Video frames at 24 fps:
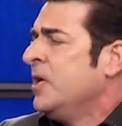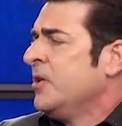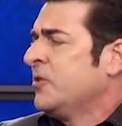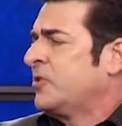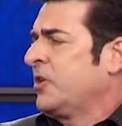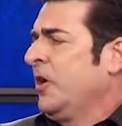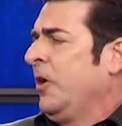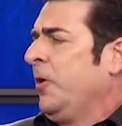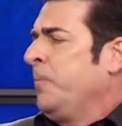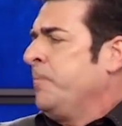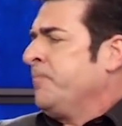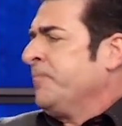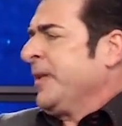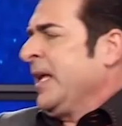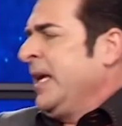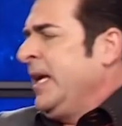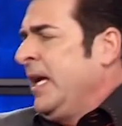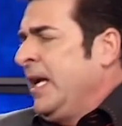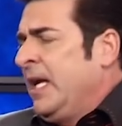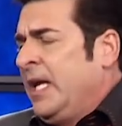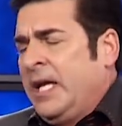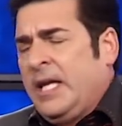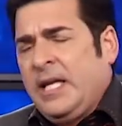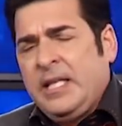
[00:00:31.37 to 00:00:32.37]
So
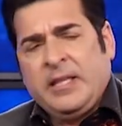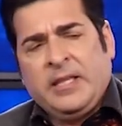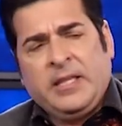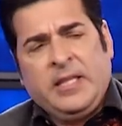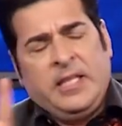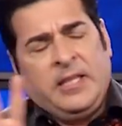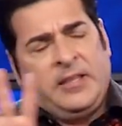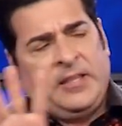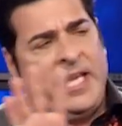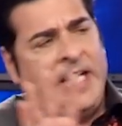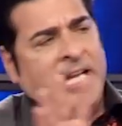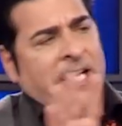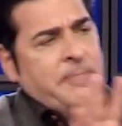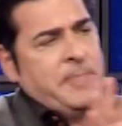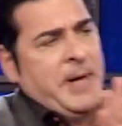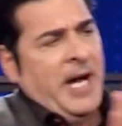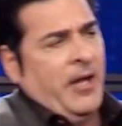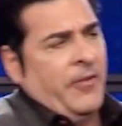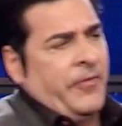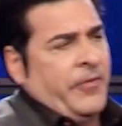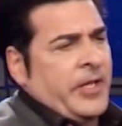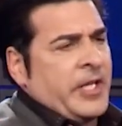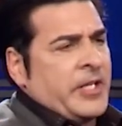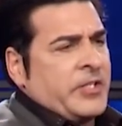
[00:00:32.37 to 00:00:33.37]
think
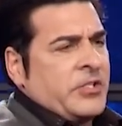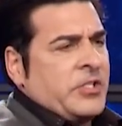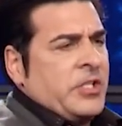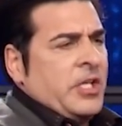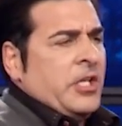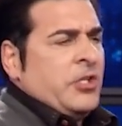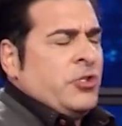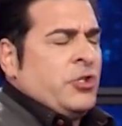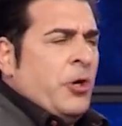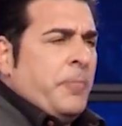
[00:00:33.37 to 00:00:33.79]
about this.